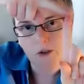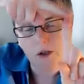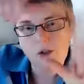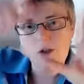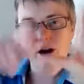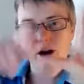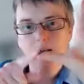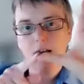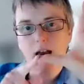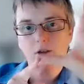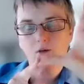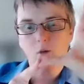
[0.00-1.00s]
So you're going to
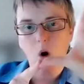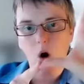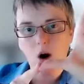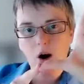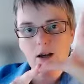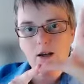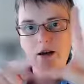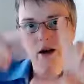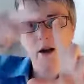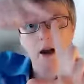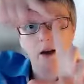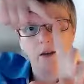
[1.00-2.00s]
have why,
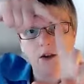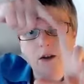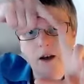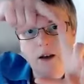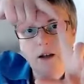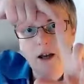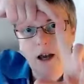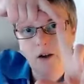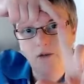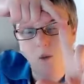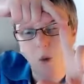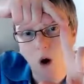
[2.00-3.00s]
and then you're going to
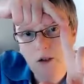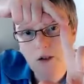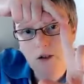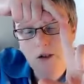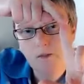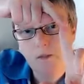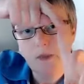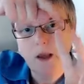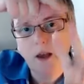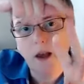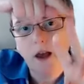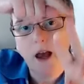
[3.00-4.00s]
have what,
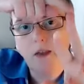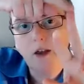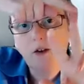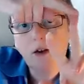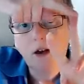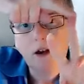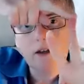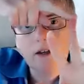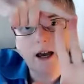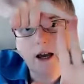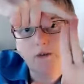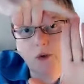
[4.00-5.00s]
and then you're going to
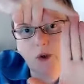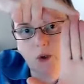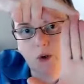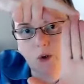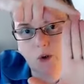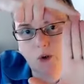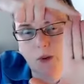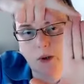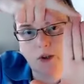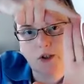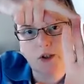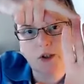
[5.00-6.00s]
have with the tall
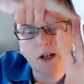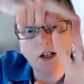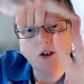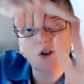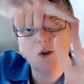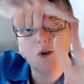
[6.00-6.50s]
person is